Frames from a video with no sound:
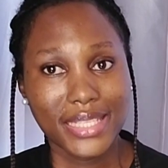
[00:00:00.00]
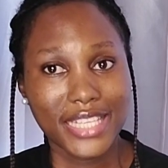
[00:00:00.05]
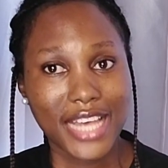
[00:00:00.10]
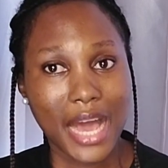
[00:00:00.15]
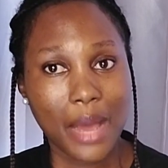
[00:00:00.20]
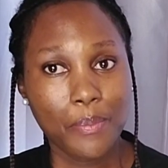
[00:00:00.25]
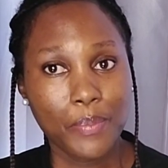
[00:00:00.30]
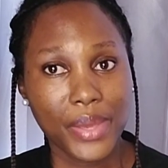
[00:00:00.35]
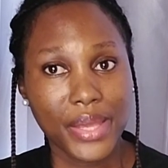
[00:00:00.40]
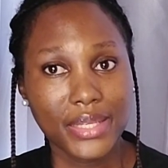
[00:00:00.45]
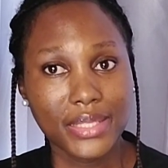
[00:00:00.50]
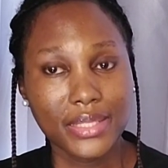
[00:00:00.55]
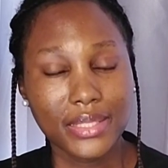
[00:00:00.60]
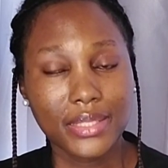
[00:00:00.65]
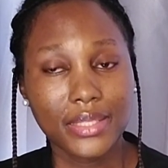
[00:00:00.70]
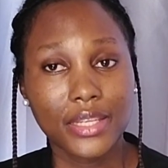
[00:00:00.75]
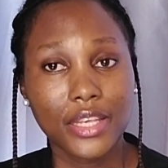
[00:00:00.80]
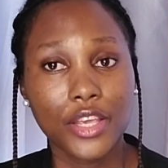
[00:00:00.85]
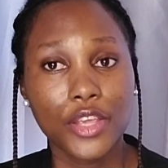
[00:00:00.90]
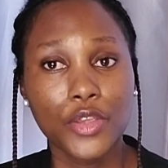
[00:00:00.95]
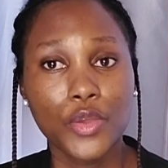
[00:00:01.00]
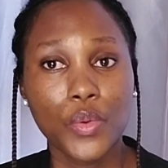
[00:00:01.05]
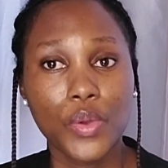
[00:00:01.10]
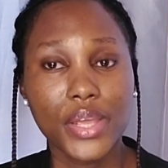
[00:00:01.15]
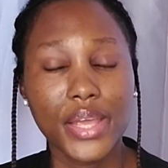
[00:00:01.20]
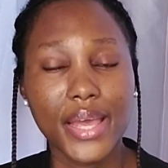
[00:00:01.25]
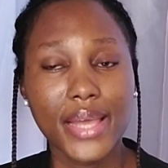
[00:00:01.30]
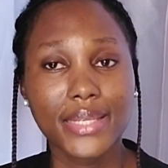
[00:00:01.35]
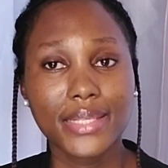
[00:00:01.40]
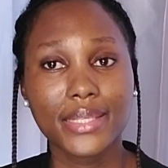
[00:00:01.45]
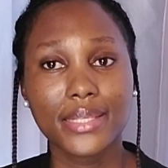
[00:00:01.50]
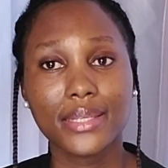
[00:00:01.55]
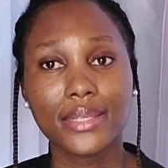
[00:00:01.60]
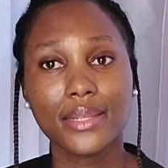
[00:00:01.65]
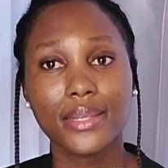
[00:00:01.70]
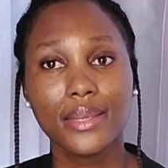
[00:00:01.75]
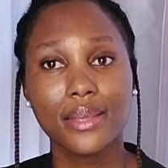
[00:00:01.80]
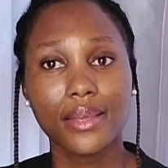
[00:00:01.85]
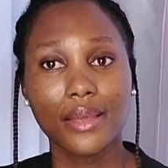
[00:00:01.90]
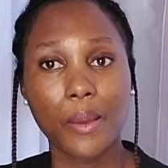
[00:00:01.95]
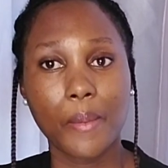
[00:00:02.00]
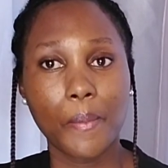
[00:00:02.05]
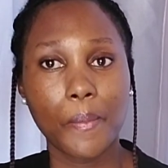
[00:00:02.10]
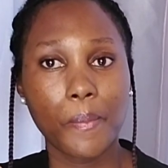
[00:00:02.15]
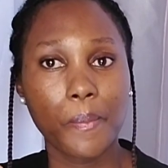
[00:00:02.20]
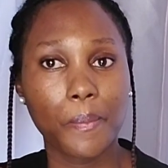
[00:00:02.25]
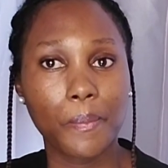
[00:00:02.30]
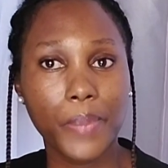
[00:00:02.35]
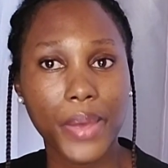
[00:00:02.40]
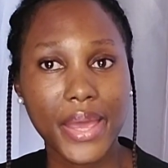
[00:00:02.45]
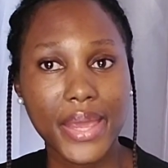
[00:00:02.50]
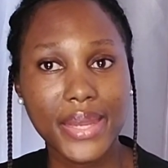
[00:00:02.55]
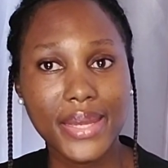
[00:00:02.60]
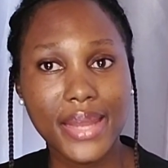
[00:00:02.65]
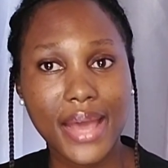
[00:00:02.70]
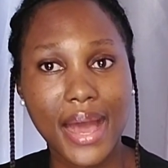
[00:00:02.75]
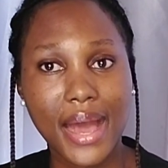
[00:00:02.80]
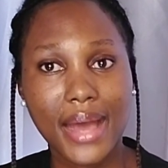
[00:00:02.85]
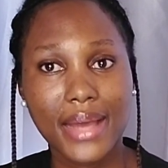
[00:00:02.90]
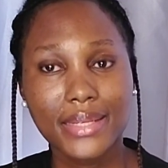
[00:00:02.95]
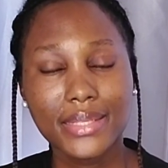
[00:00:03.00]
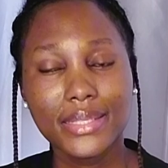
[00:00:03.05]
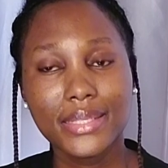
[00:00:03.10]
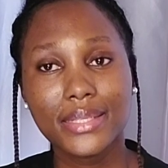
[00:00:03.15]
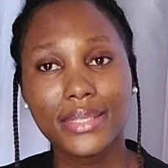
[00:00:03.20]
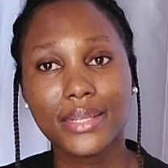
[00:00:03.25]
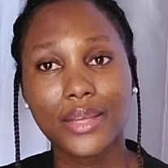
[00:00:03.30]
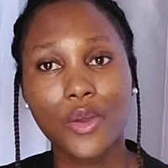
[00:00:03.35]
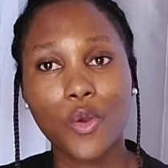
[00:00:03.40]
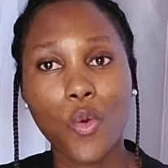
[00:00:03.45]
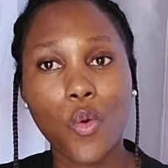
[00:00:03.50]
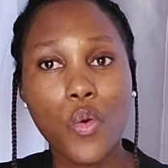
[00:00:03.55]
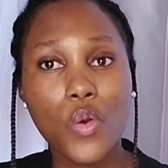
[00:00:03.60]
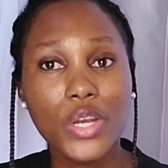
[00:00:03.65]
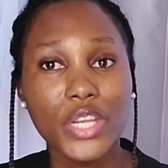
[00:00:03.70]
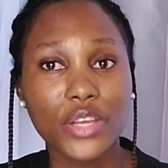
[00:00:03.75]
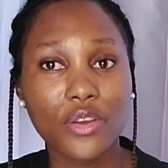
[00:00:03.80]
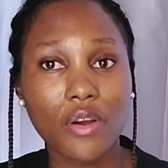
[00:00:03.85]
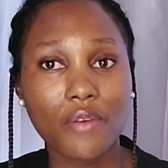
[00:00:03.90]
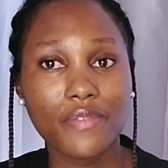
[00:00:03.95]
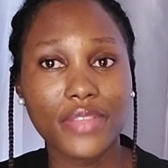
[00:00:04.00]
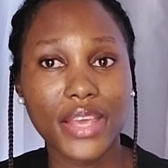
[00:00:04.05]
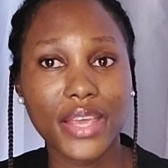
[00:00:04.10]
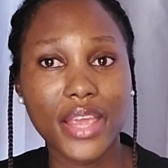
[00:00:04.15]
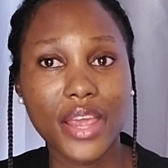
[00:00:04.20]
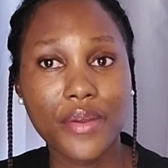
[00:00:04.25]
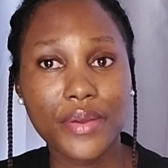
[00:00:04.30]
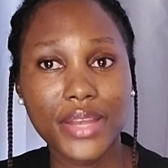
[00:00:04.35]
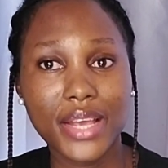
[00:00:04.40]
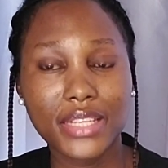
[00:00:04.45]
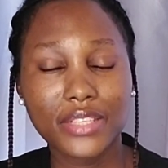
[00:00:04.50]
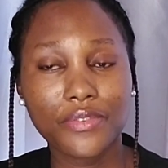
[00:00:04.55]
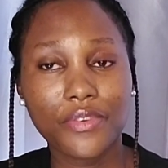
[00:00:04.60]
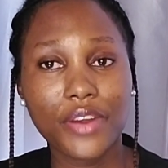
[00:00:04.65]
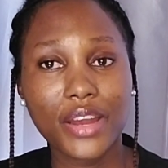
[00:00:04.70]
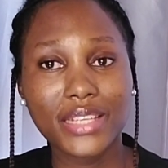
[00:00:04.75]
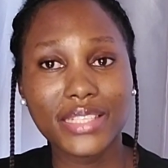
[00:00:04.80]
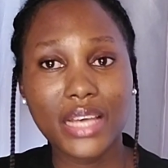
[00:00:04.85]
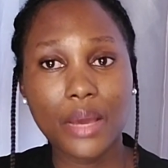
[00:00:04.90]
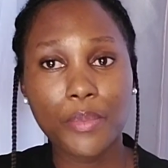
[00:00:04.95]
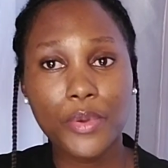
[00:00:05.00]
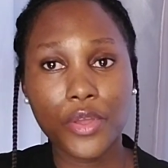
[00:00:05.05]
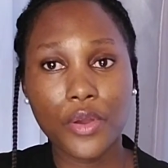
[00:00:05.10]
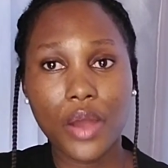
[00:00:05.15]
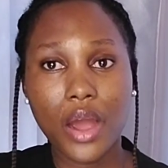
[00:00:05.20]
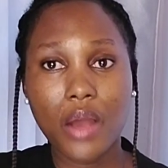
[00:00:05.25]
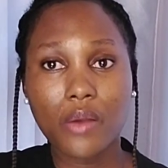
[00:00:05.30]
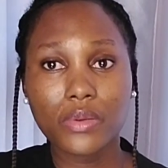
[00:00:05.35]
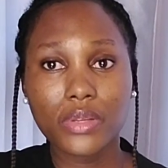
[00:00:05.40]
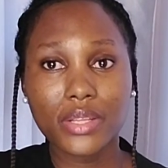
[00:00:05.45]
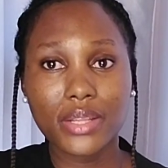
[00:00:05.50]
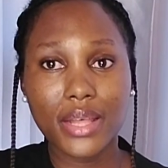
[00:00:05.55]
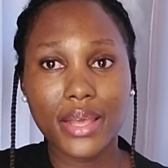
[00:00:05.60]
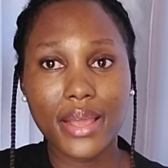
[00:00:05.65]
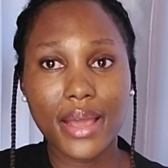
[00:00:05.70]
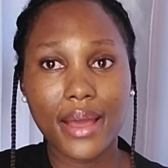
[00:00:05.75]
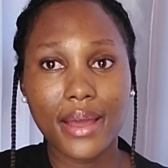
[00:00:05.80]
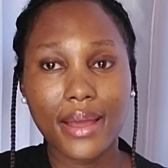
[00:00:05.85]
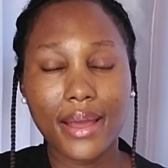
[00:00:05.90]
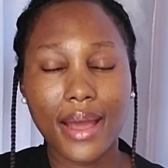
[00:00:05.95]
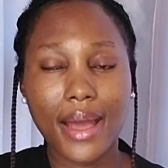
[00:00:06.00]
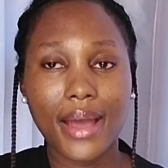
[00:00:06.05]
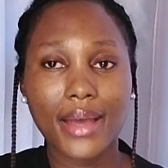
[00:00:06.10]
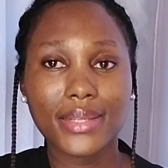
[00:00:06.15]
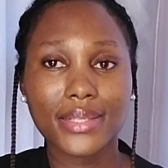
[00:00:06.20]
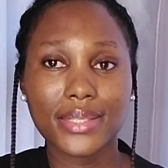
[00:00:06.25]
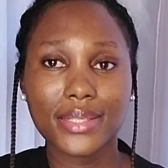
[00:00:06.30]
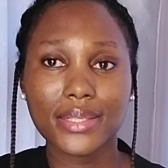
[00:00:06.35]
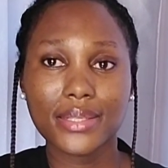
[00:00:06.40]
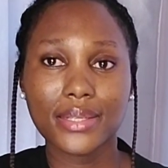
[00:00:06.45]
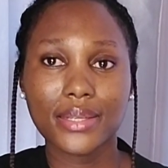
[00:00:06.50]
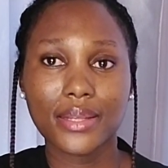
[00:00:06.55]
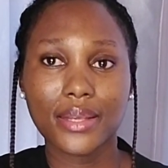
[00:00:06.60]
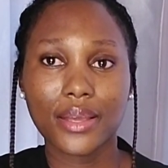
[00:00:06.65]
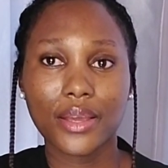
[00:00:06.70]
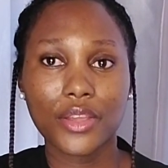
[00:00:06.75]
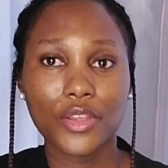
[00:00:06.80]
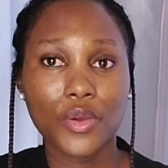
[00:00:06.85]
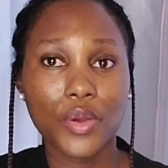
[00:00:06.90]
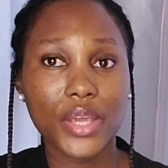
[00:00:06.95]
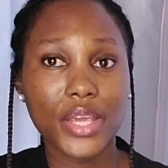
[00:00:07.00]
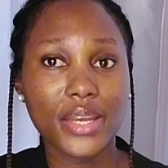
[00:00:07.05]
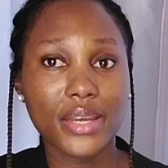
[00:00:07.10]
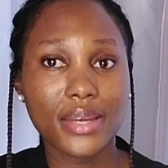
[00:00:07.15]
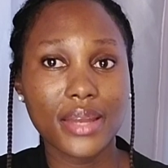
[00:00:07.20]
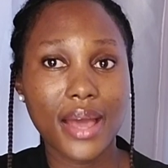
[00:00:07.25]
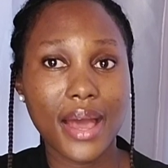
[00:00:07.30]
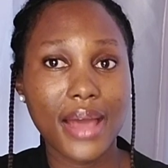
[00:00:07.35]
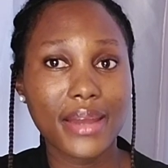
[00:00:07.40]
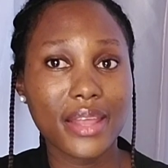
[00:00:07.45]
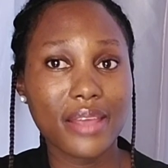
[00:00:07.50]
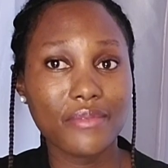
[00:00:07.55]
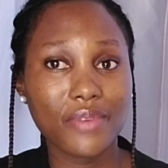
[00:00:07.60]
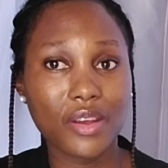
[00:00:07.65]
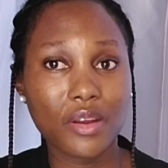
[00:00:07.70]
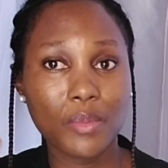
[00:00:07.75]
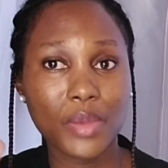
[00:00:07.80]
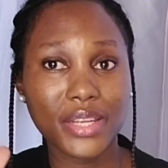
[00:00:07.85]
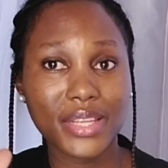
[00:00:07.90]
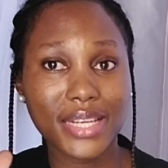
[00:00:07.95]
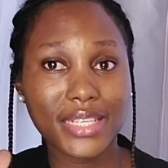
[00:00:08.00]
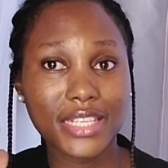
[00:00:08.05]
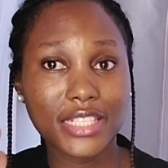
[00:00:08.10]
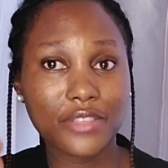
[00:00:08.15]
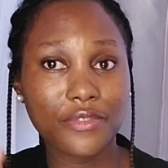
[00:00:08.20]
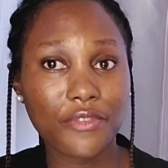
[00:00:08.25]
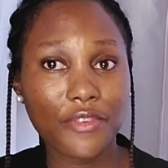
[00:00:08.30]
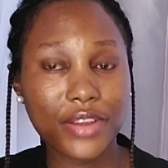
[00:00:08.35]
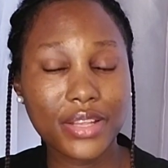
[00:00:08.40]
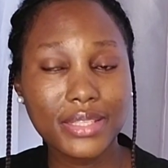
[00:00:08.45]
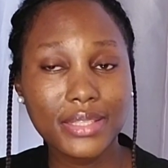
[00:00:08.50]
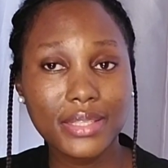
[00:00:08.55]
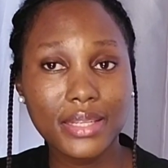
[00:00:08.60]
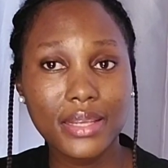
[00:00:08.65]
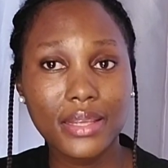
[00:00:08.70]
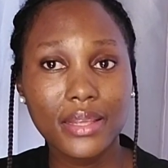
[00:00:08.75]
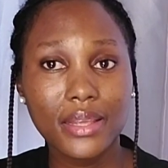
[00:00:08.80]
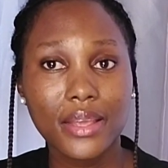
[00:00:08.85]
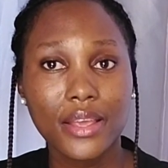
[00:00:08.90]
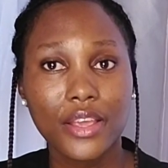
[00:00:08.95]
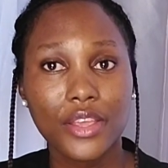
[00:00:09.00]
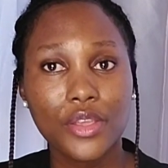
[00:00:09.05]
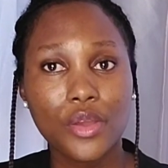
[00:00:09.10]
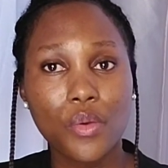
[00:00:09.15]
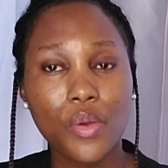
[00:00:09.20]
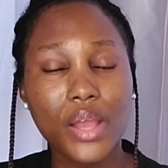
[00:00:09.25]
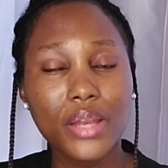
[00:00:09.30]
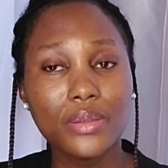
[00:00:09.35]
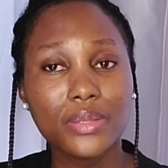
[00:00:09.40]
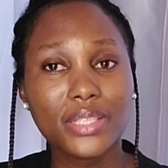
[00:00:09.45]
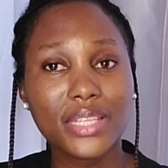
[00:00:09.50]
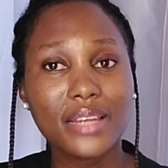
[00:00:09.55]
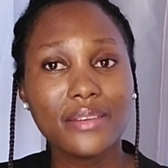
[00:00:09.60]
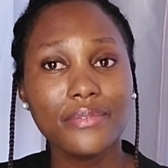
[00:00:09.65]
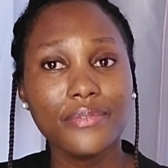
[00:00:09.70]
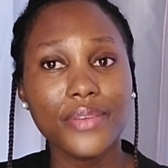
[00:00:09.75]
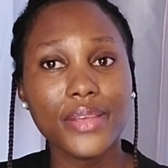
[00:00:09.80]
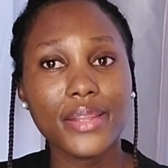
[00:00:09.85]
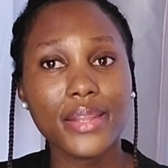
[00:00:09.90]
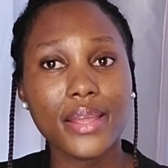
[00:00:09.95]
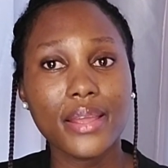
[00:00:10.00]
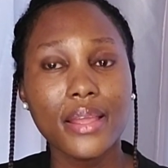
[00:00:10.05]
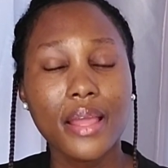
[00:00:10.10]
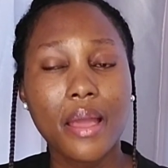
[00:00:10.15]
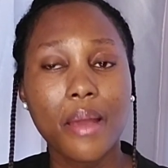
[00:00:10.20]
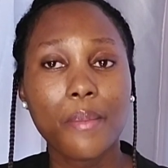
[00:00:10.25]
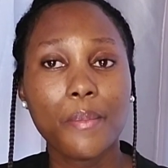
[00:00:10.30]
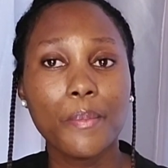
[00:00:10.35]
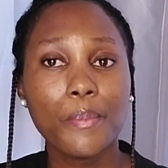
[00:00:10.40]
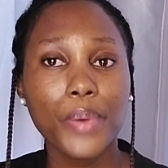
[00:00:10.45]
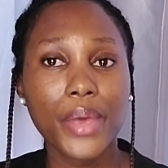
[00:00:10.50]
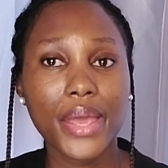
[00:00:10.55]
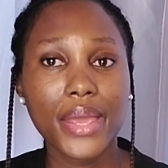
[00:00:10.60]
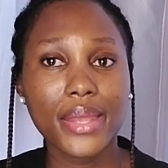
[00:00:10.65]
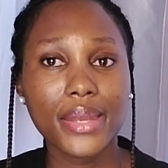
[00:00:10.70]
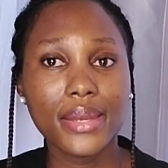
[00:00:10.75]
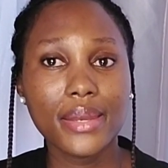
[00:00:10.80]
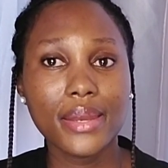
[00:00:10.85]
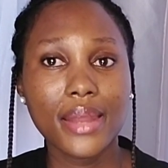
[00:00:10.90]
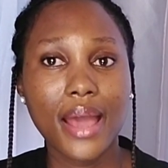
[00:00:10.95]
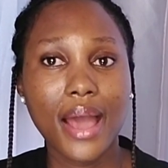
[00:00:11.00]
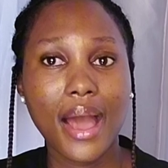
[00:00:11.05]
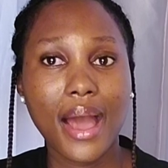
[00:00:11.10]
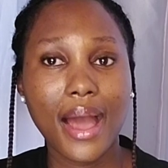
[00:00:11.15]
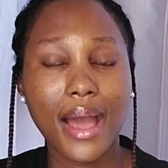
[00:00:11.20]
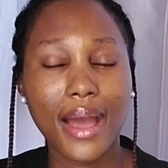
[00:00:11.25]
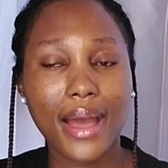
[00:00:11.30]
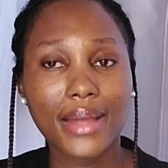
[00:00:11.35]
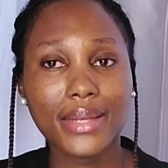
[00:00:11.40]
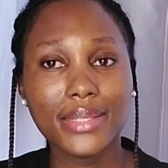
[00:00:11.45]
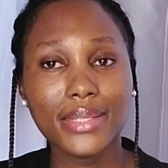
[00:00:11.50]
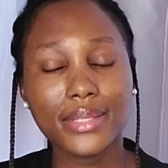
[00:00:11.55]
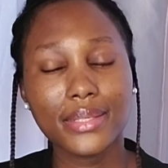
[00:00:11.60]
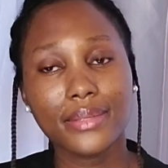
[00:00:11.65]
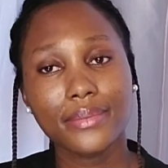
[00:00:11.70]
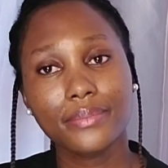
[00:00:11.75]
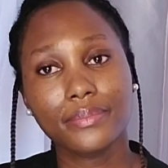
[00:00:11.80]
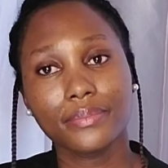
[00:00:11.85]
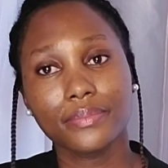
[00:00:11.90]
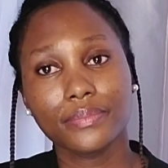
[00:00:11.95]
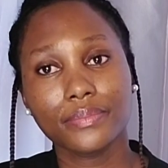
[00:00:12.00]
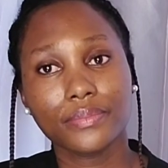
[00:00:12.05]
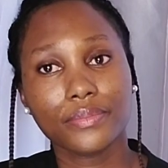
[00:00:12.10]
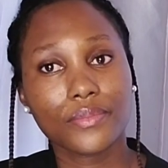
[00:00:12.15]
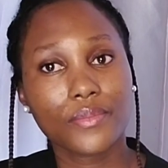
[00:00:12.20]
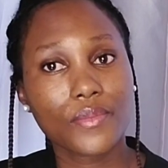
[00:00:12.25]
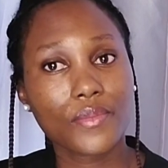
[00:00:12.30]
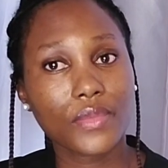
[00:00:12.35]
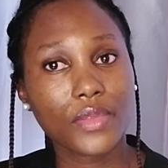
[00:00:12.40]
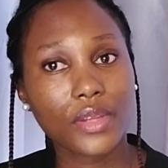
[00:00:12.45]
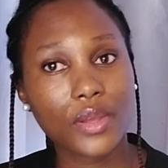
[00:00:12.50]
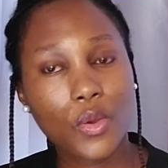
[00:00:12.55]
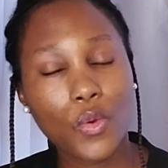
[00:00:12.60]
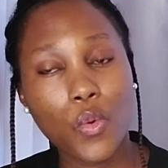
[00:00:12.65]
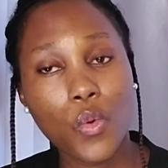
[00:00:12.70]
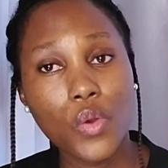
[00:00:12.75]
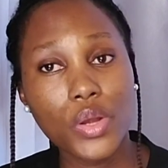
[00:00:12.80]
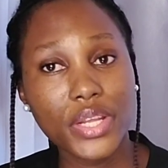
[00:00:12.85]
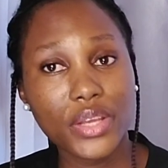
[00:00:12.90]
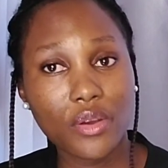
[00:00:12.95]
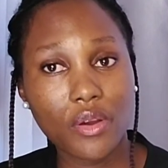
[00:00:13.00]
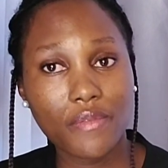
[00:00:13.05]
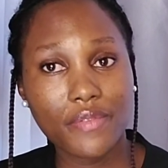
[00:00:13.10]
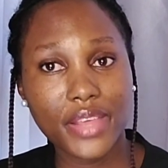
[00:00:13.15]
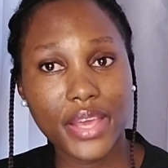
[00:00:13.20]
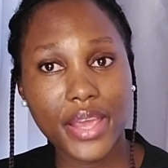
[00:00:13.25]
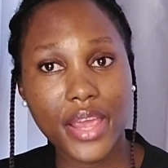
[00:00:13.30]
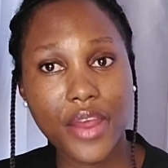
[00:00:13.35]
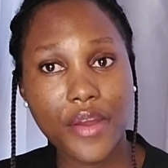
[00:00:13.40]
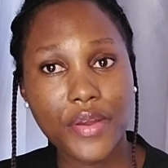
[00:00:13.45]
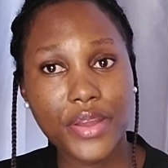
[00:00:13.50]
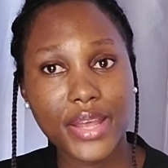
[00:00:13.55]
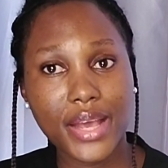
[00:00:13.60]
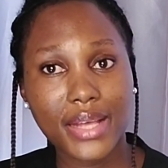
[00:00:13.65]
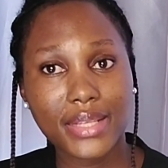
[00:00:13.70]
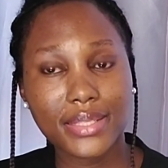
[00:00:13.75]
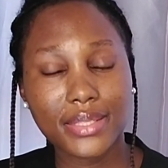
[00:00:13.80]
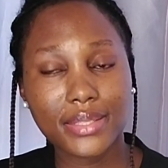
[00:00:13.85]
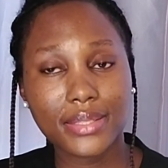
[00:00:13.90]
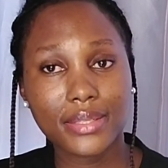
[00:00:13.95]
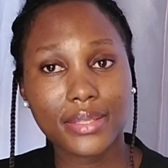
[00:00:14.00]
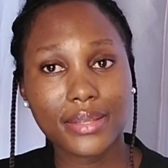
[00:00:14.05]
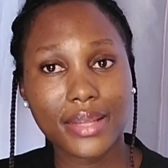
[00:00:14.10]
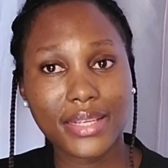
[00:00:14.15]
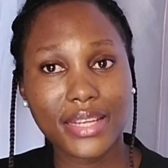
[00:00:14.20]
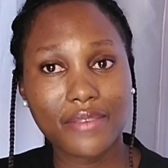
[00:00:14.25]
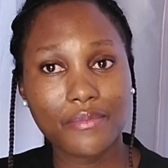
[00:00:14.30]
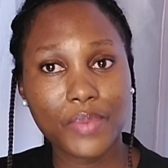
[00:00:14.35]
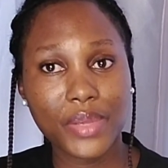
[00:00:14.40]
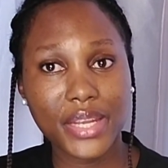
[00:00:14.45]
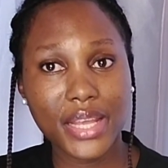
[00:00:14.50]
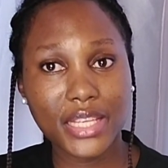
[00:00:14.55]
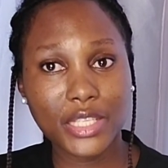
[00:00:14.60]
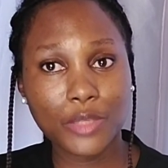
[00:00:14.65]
this happens, you get pain and cooling of the areas. For example, you're out there and you're in an environment that is freezing, you're going to start feeling pain and cooling of the areas that have been